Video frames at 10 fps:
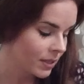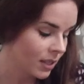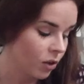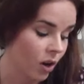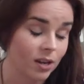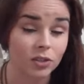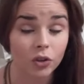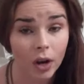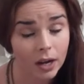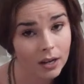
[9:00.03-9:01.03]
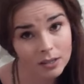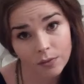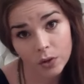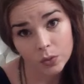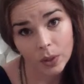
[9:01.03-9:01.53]
C Crush. Granted, it's the
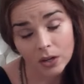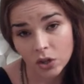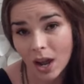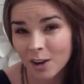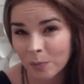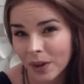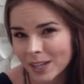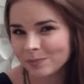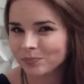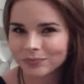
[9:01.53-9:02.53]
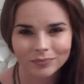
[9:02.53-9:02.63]
first one I tried, but